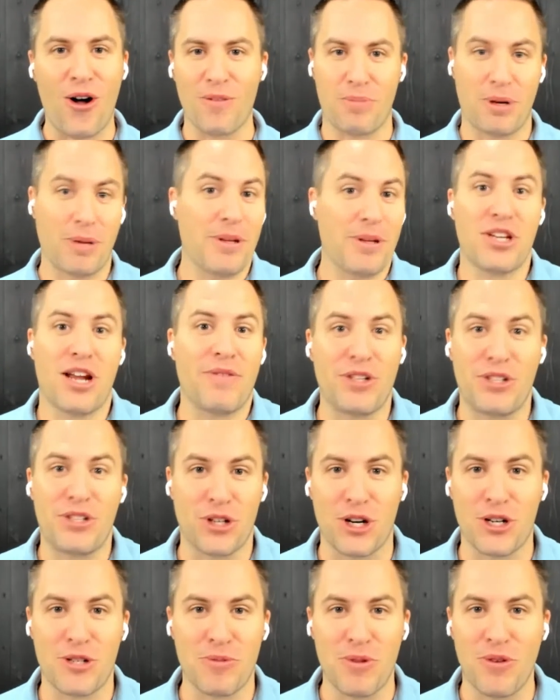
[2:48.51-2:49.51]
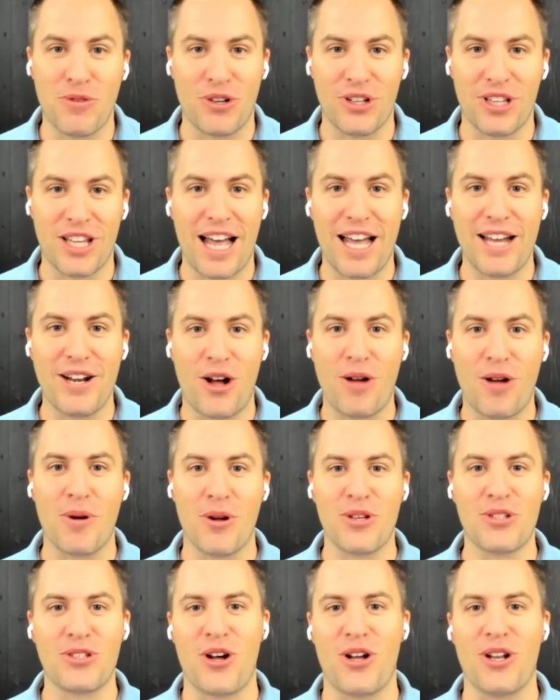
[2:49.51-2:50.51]
pretty much every church moved online,
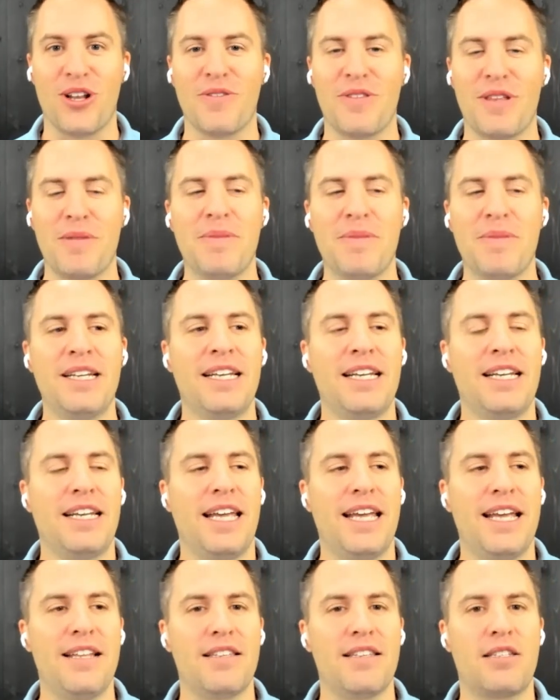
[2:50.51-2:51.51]
almost all of them in